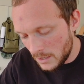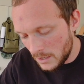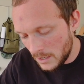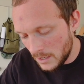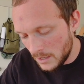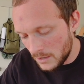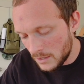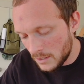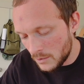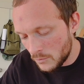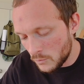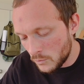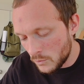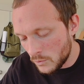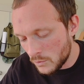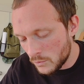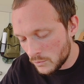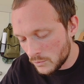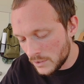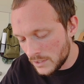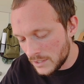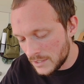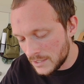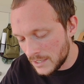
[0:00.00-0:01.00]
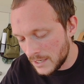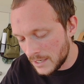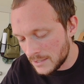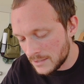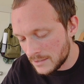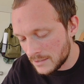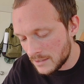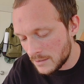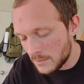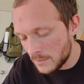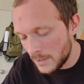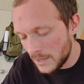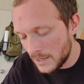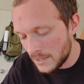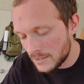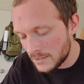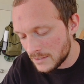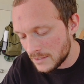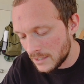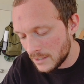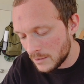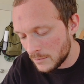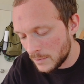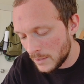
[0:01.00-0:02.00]
and then we'll retest the
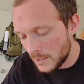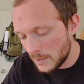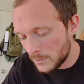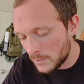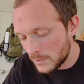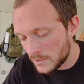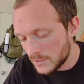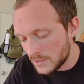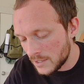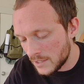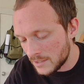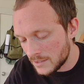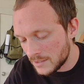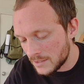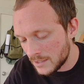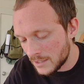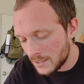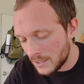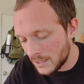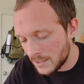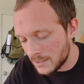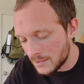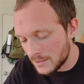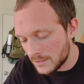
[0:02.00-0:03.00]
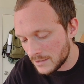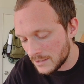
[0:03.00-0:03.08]
BESS and paper slicing and